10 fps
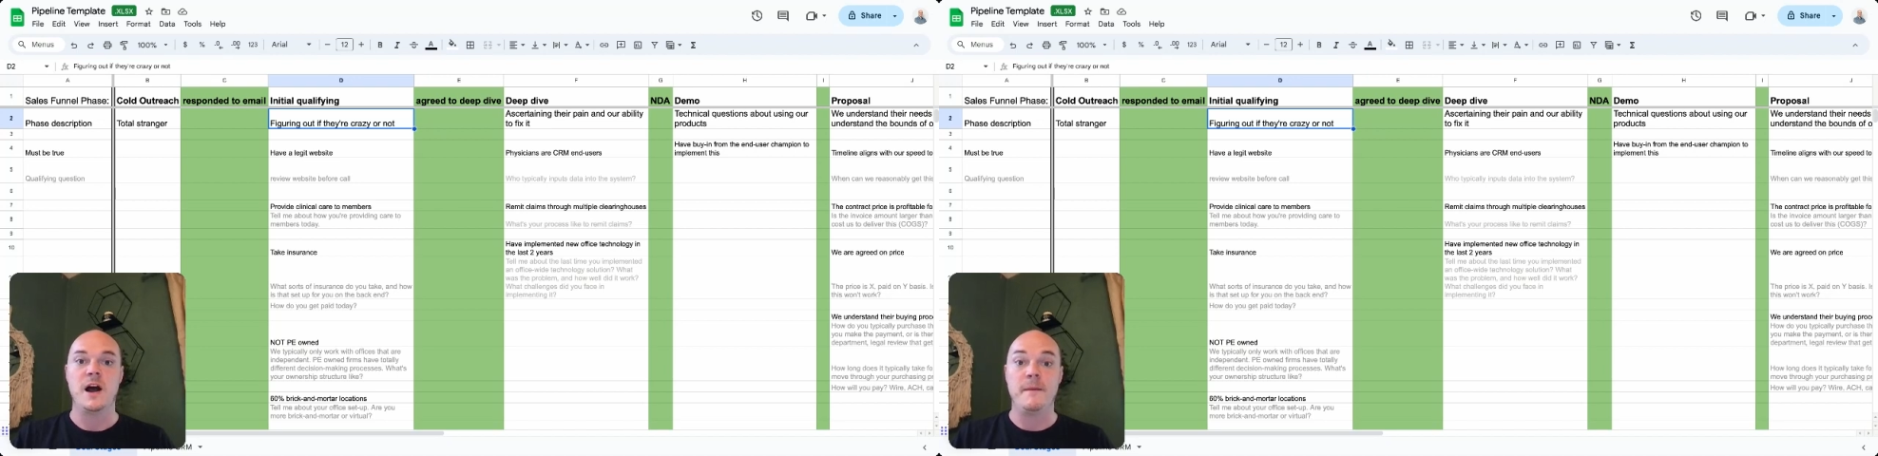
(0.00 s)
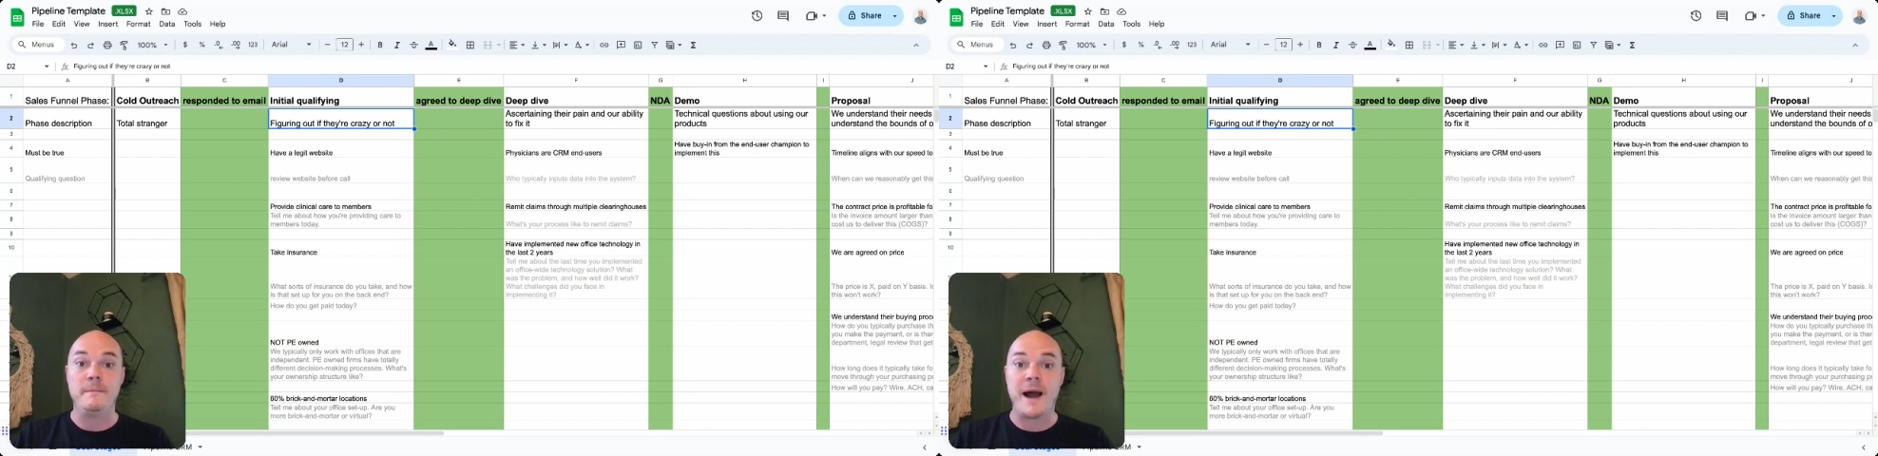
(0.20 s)

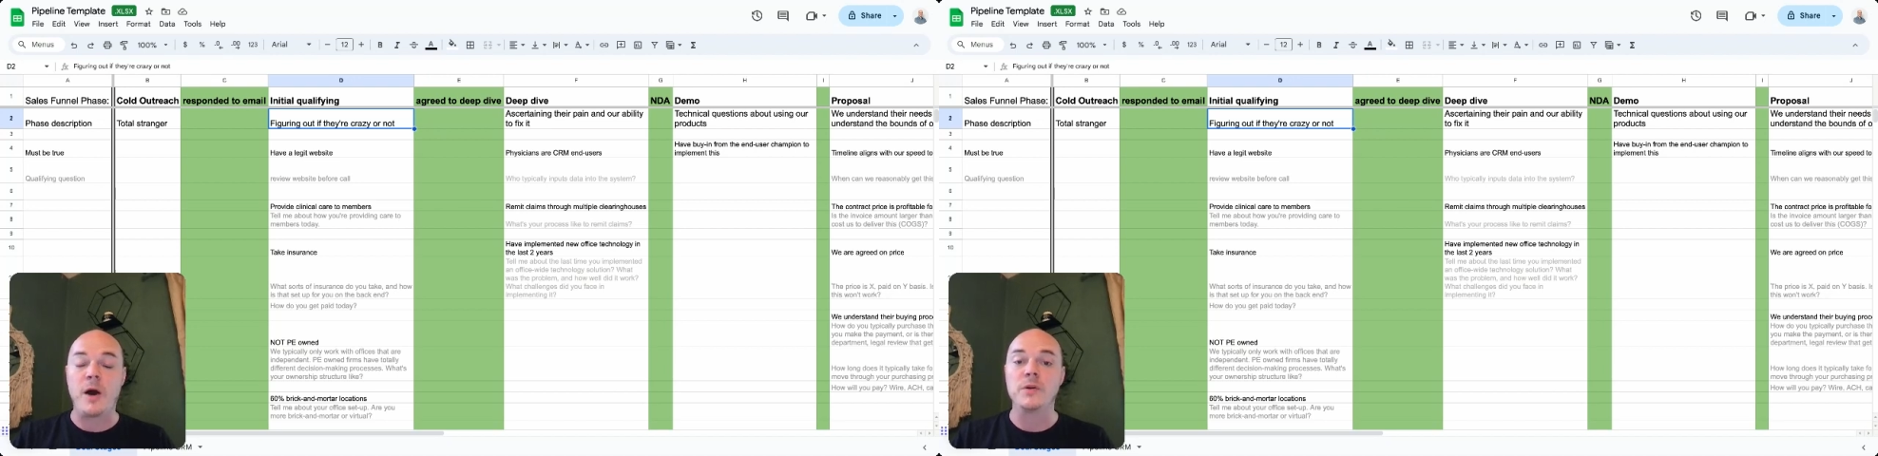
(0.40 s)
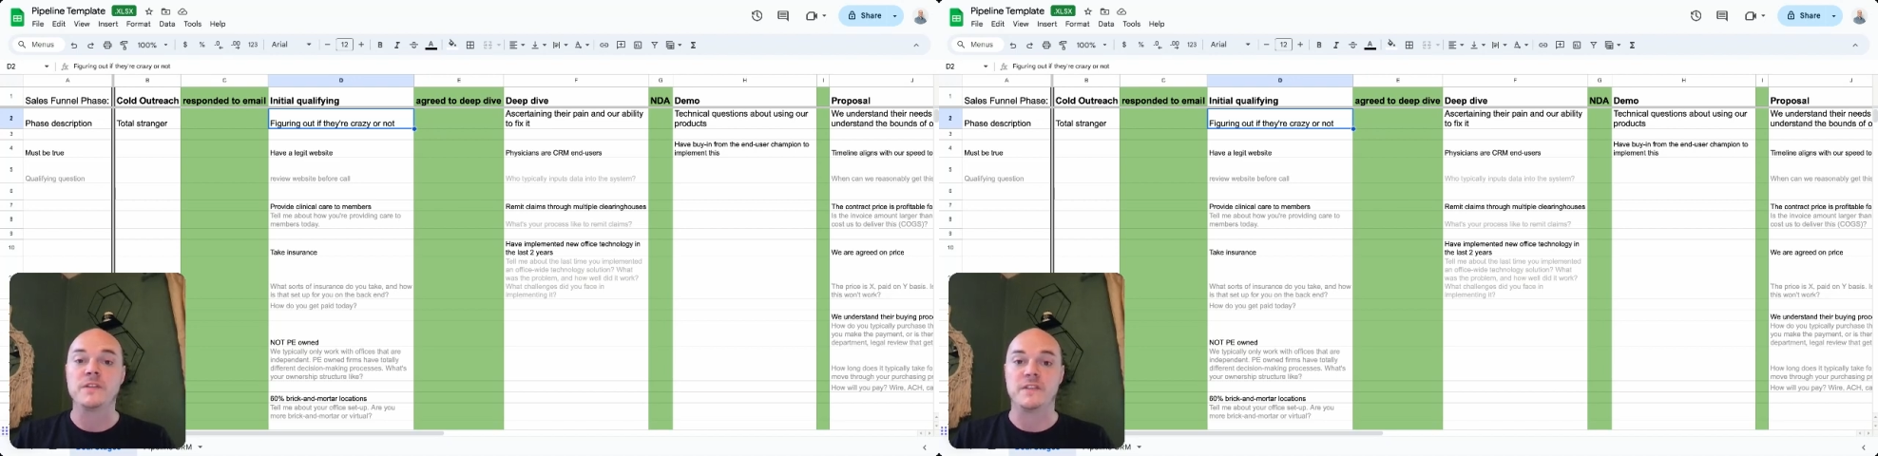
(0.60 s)

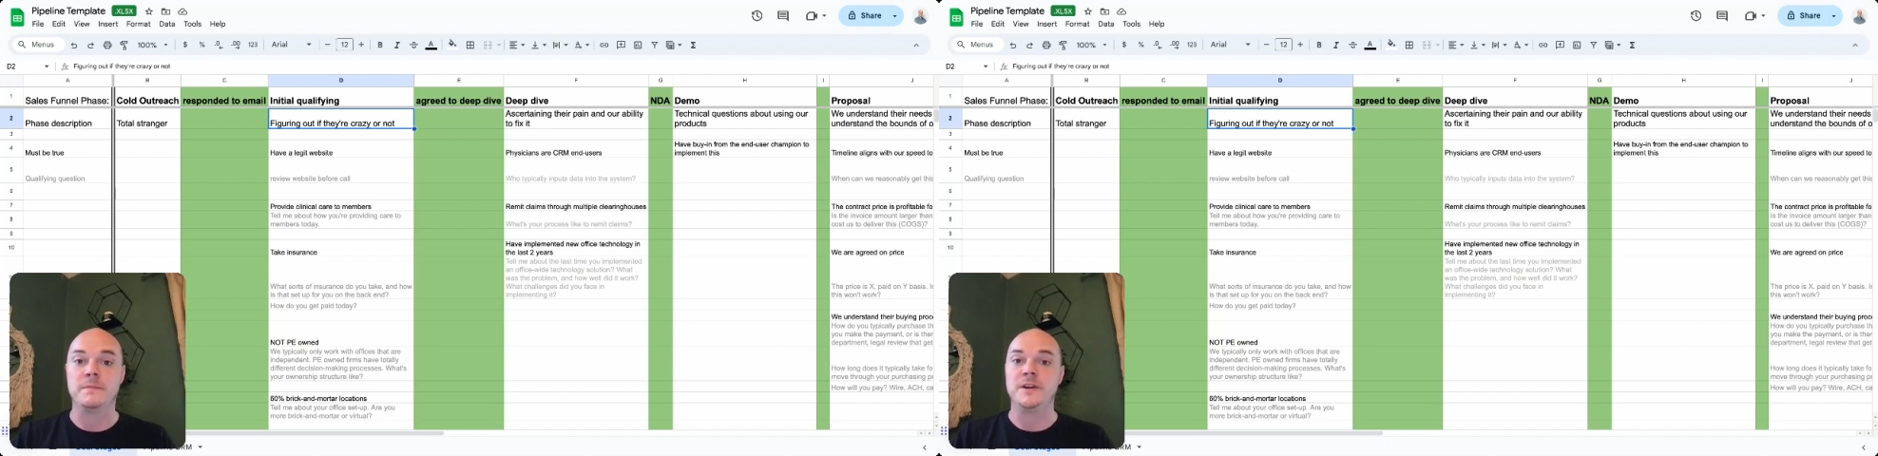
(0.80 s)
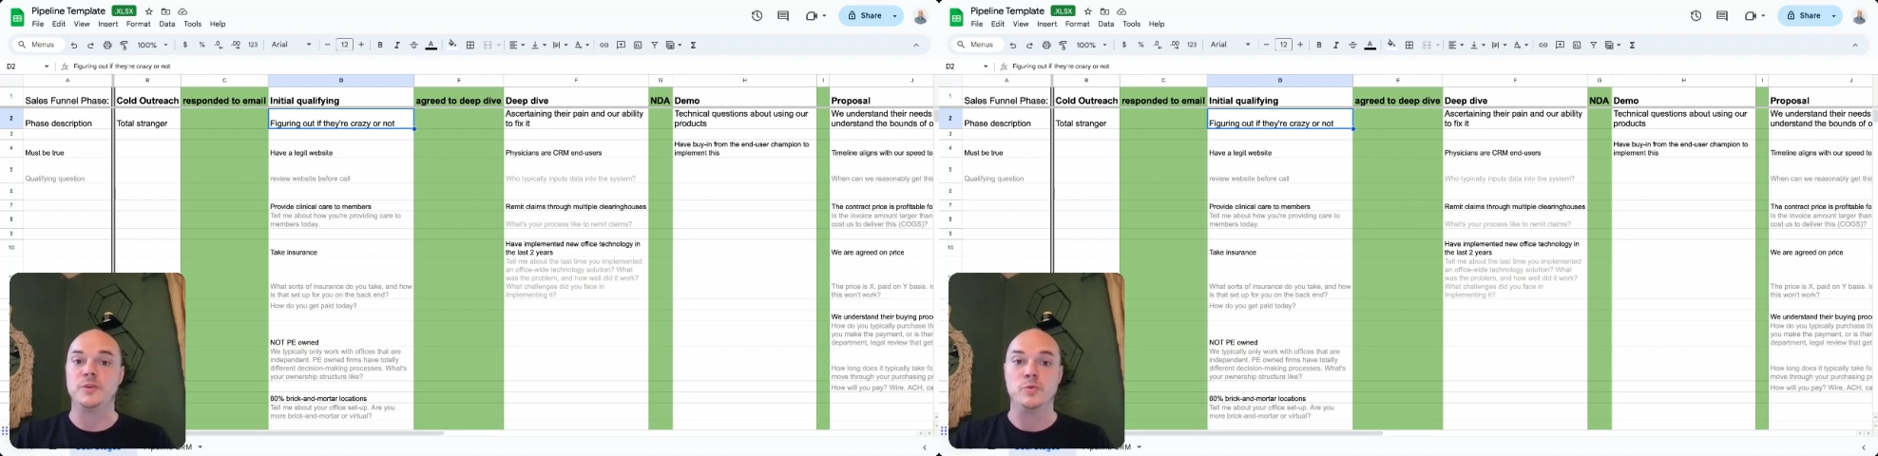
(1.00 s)
about
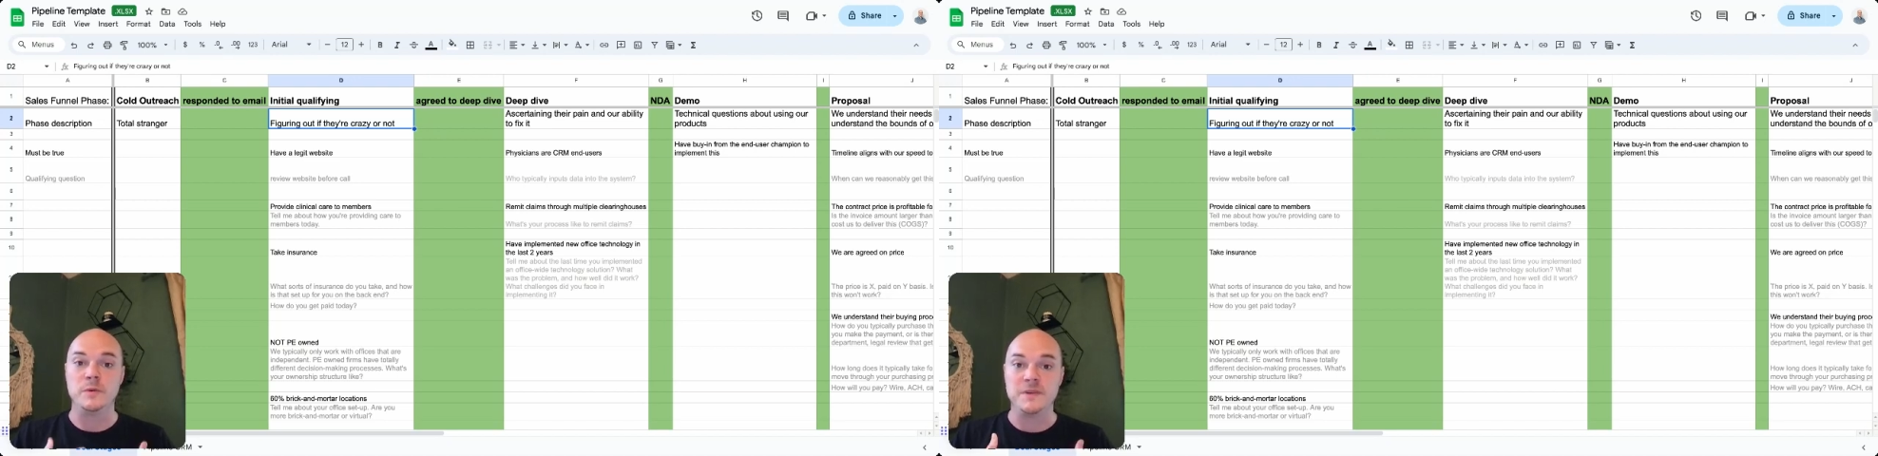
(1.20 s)
somebody who would